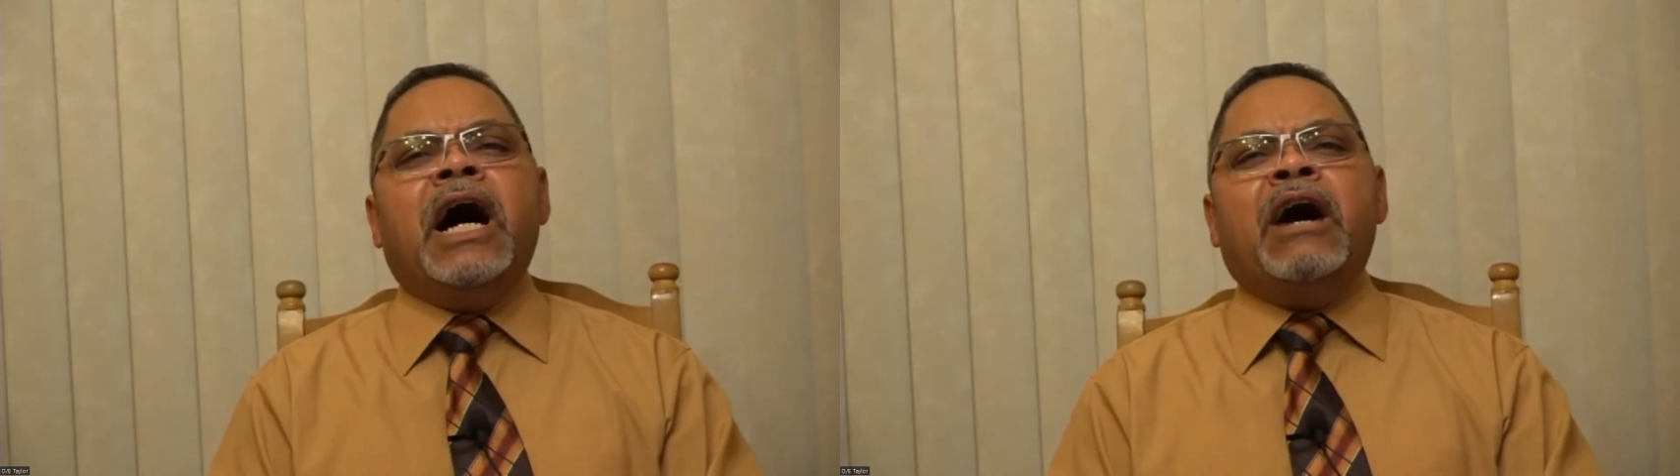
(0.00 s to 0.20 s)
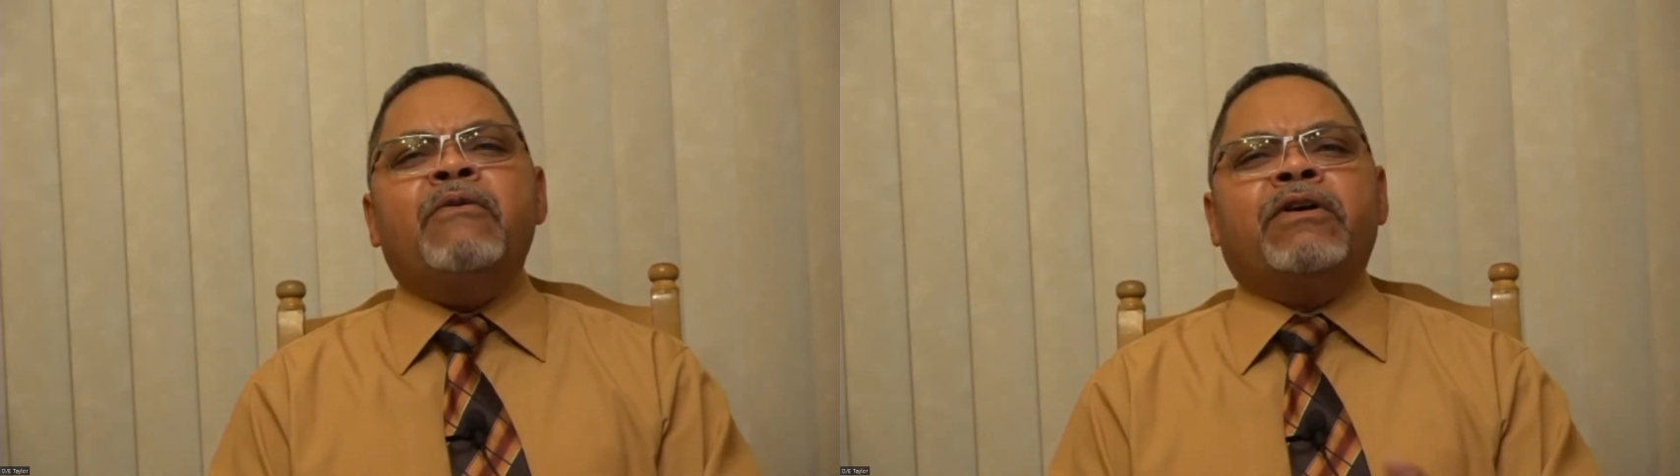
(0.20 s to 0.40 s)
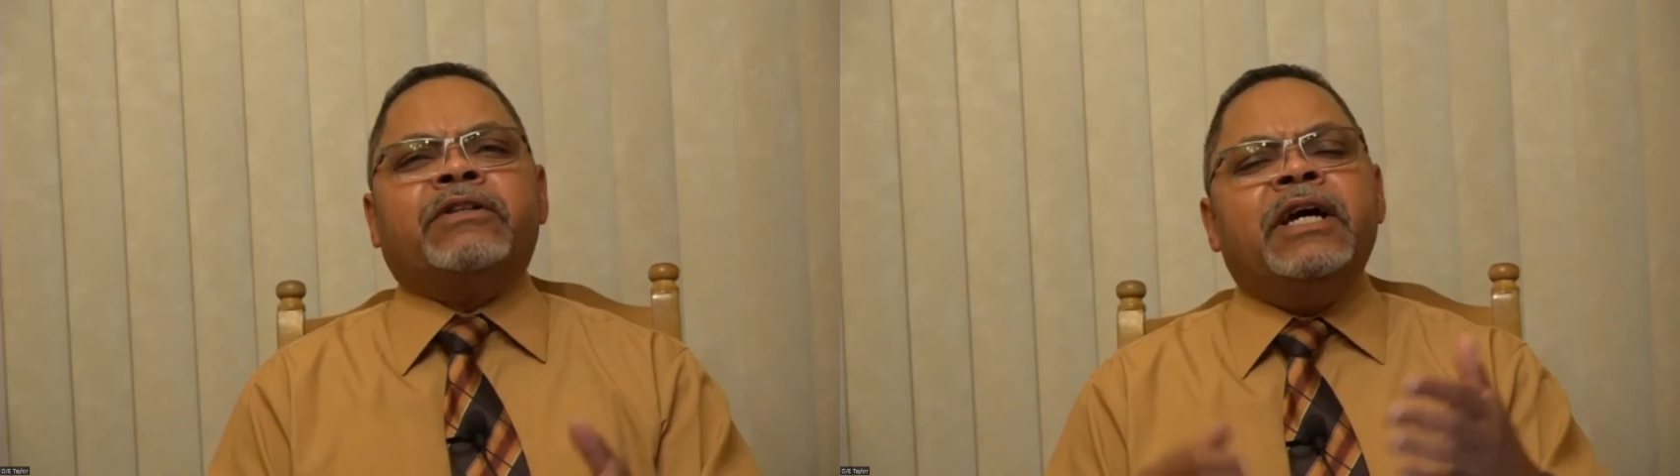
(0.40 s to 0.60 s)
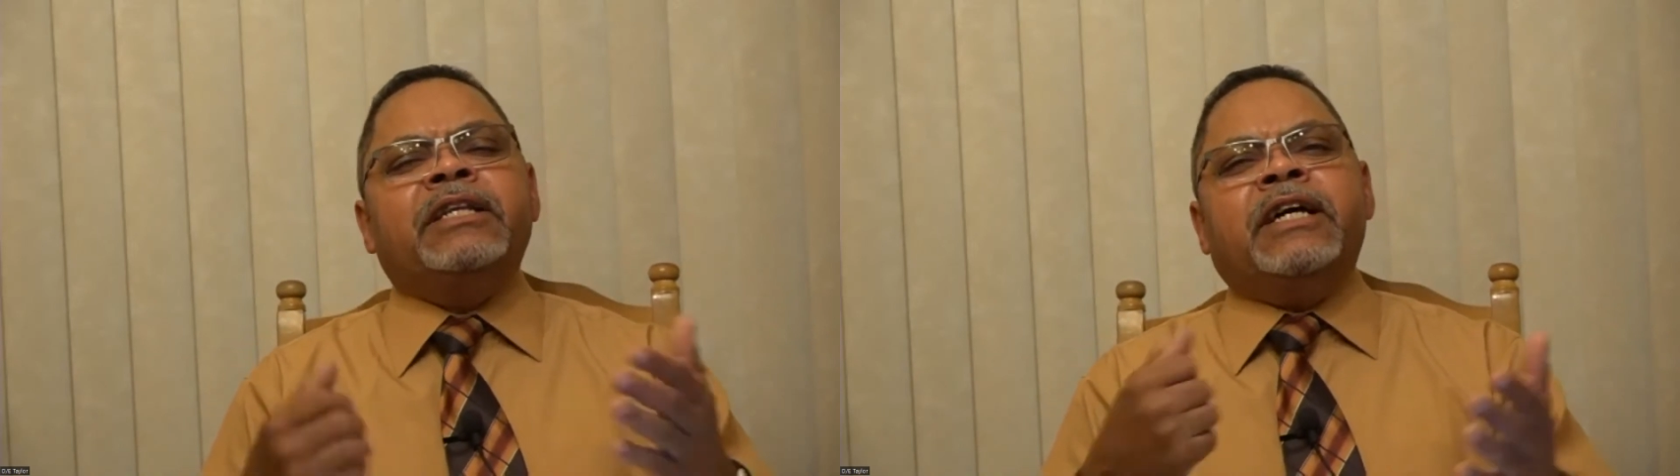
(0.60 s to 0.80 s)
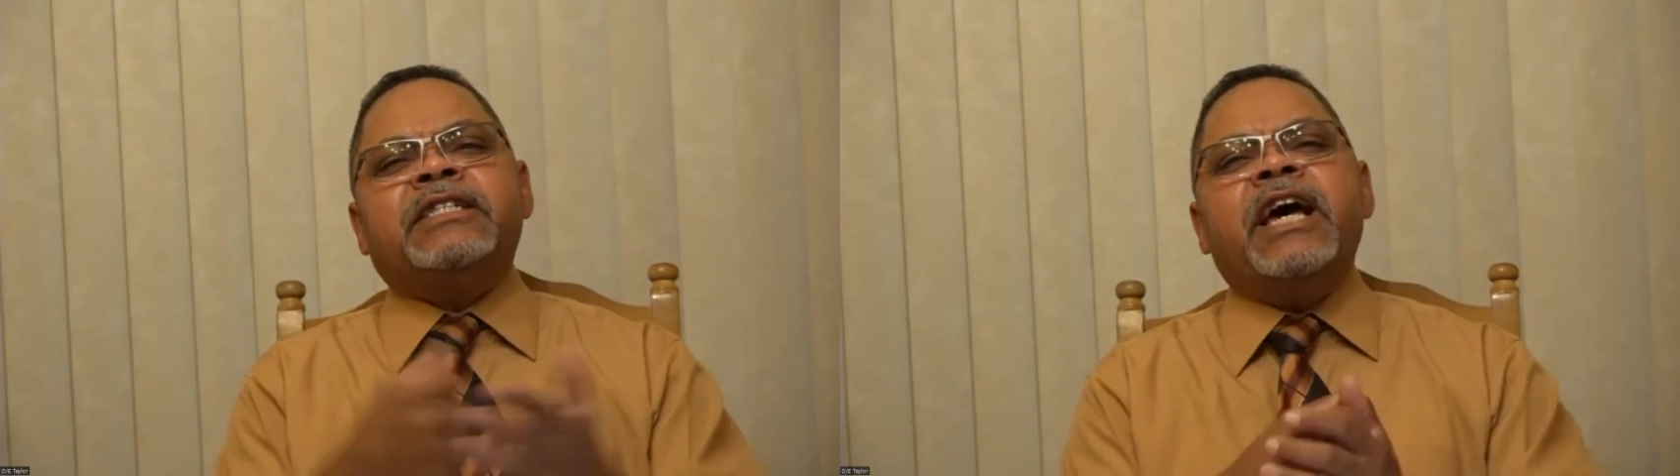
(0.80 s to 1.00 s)

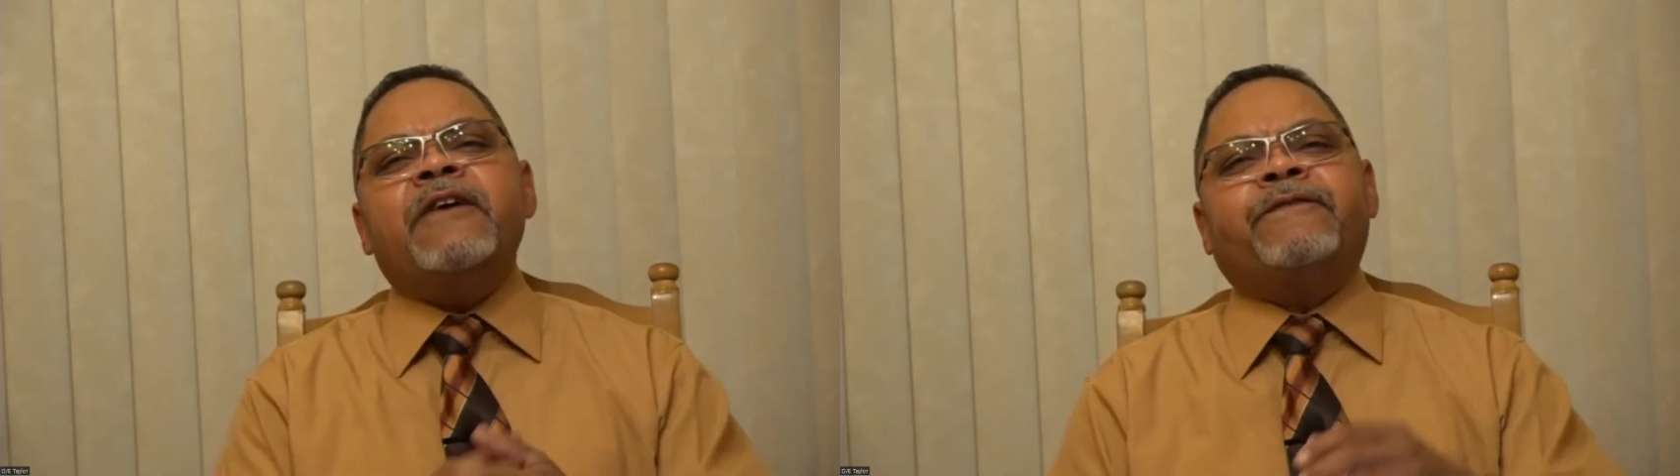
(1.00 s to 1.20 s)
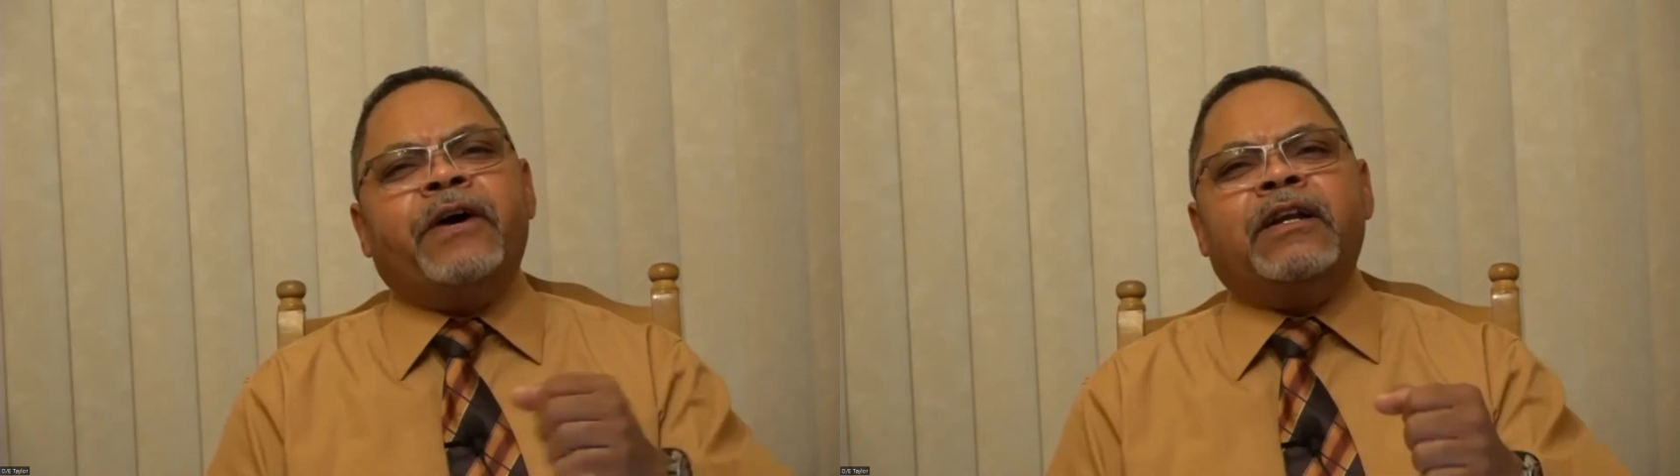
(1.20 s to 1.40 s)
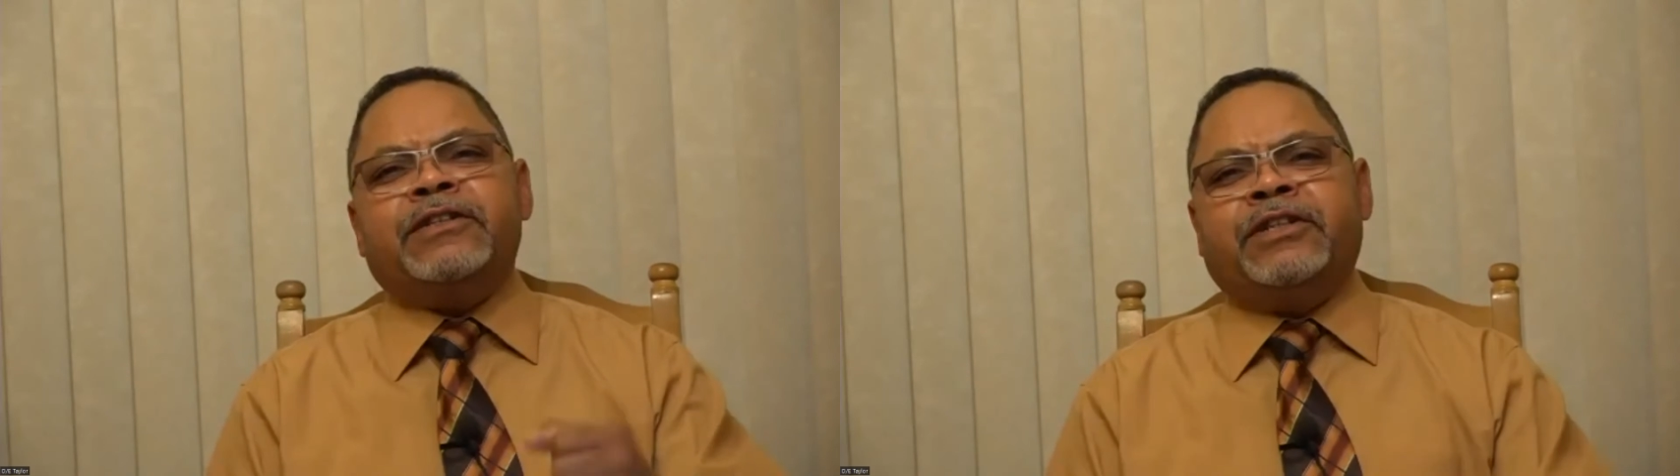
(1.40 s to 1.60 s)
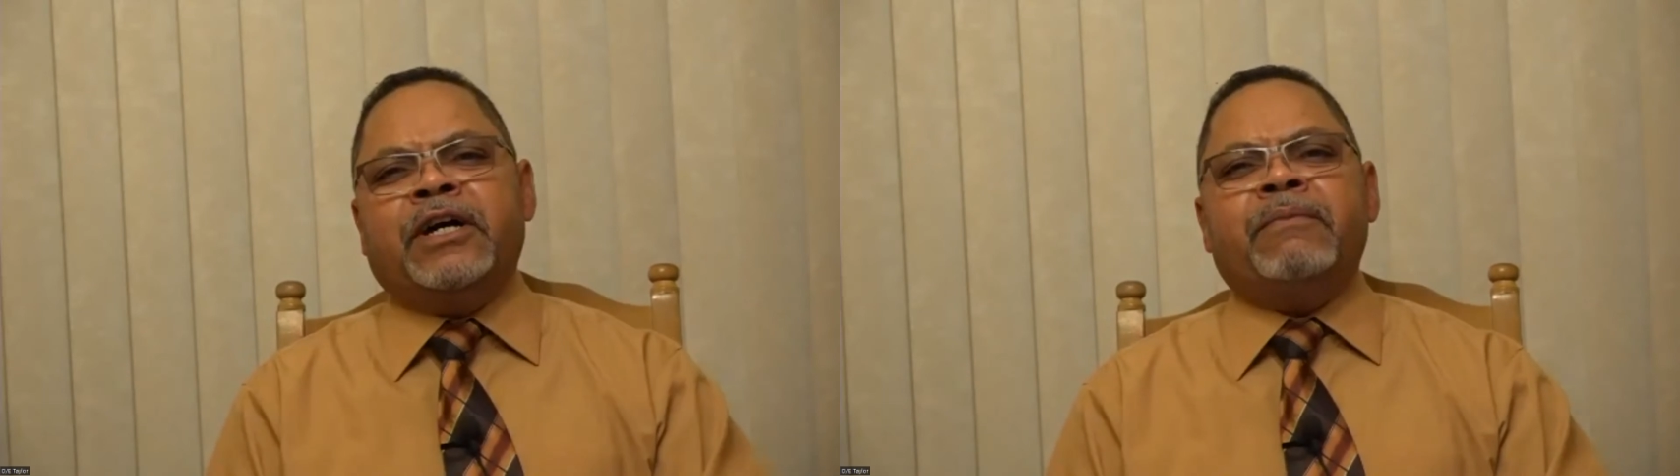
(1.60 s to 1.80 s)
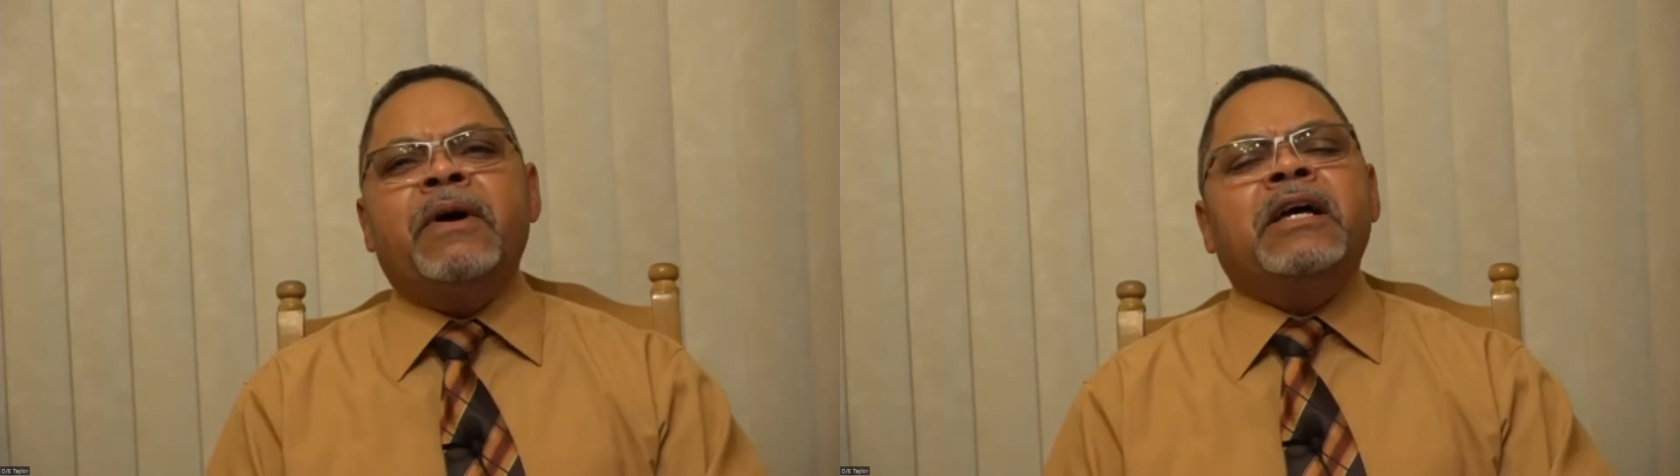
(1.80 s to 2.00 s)
let's have
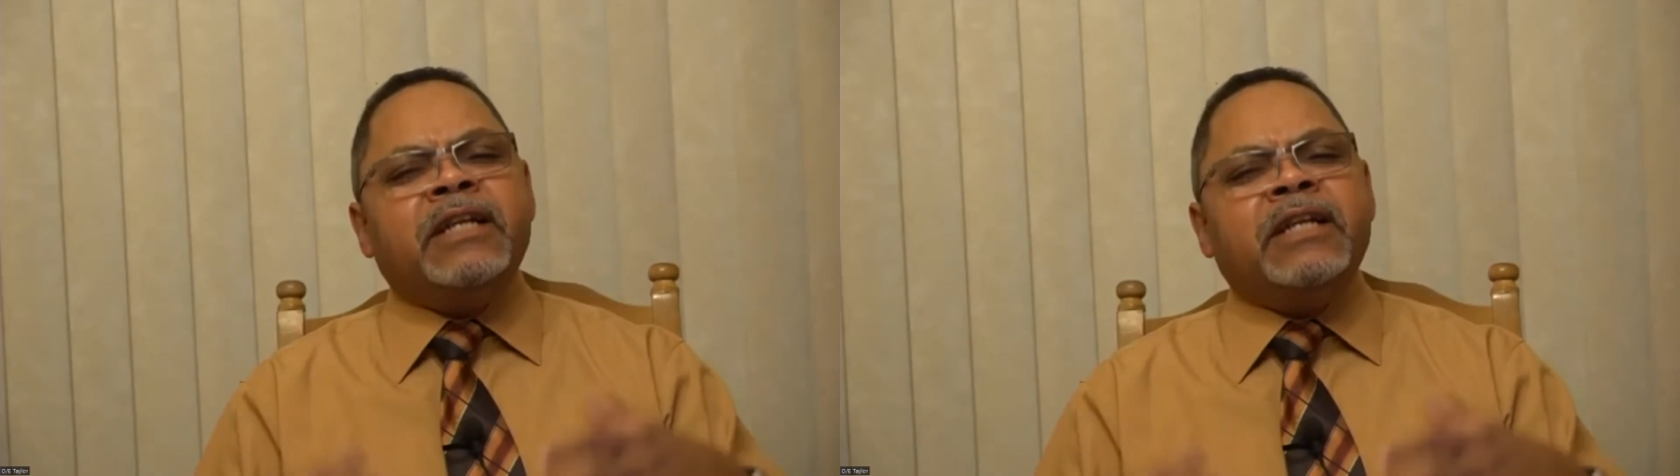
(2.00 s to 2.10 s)
fellowship.